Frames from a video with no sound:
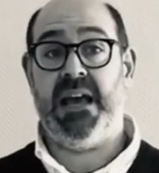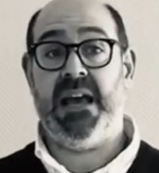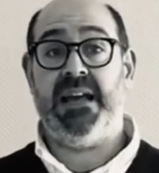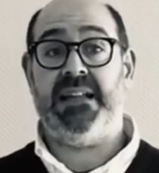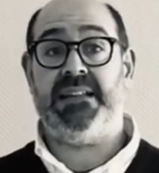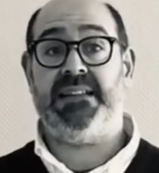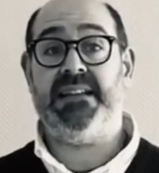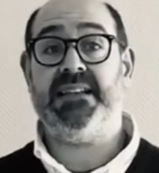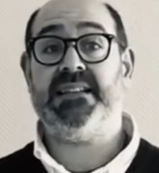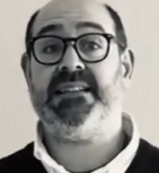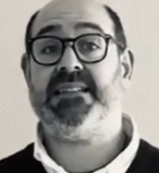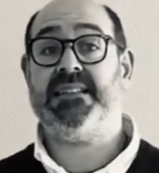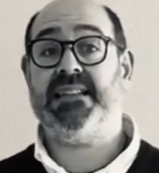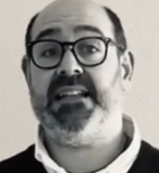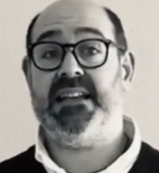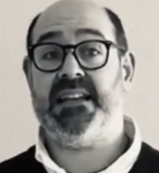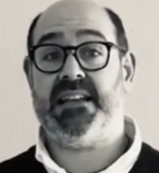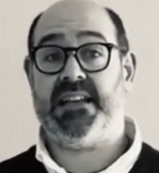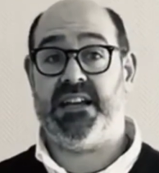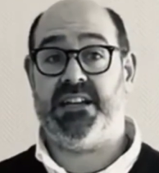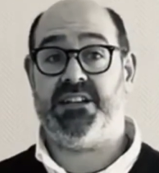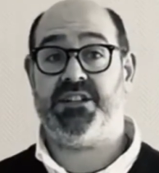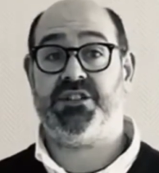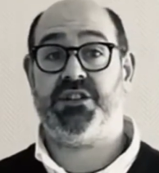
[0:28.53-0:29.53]
This
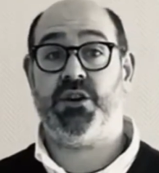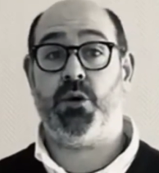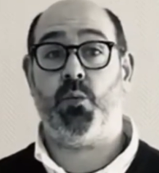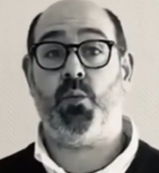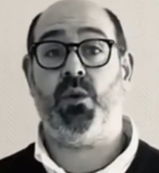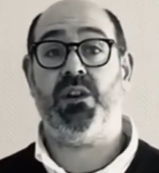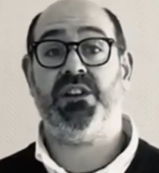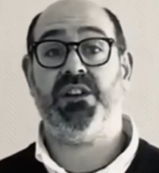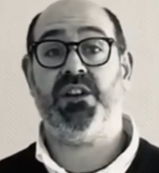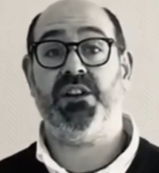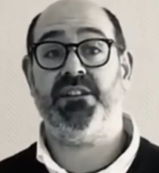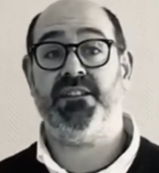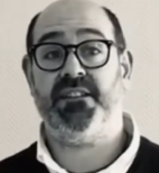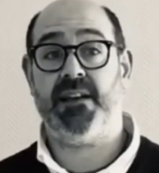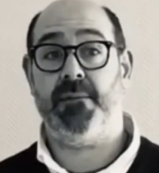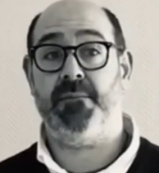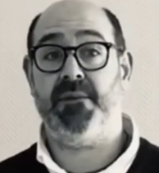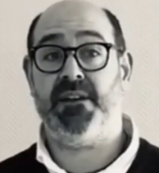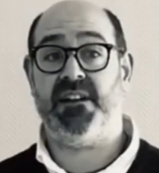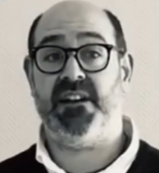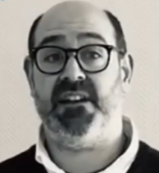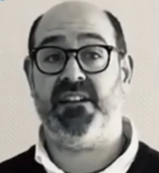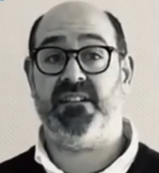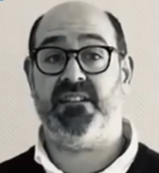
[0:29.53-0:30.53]
leakage will
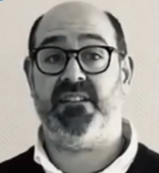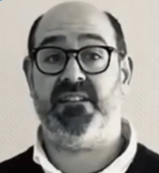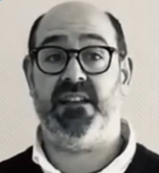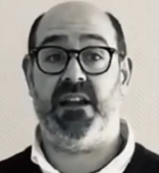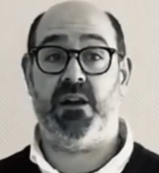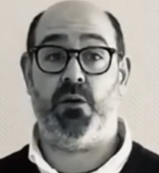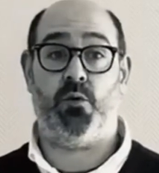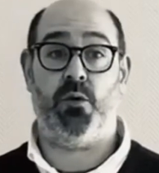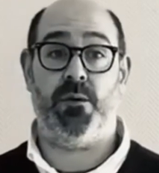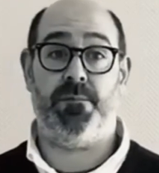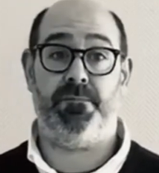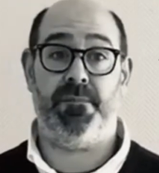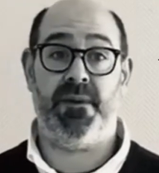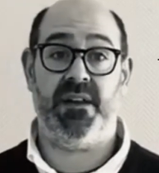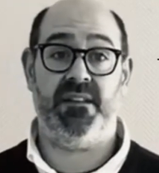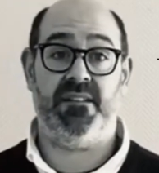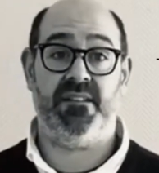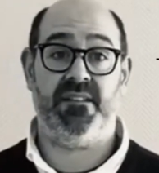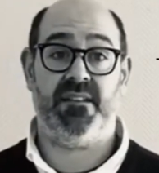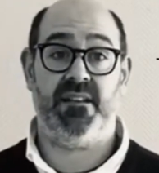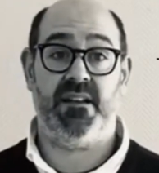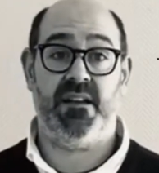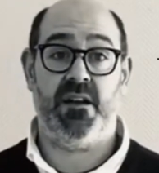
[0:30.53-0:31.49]
contaminate the equipment